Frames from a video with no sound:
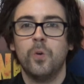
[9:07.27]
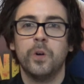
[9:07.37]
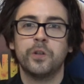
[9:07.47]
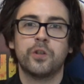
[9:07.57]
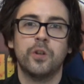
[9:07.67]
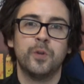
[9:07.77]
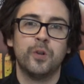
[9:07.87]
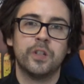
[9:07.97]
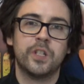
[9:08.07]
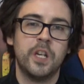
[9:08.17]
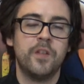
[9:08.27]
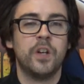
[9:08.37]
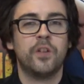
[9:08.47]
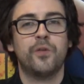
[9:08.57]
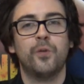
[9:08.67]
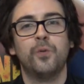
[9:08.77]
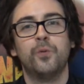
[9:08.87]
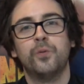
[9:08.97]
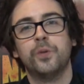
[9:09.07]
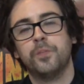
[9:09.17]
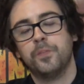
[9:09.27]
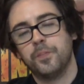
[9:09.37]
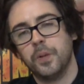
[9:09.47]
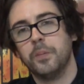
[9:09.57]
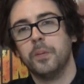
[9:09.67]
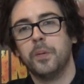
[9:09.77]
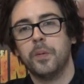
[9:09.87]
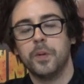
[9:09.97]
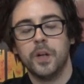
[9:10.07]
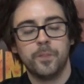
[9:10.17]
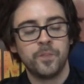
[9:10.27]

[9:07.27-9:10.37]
we're just going to be doing saving throws, blah, blah, blah, blah, blah.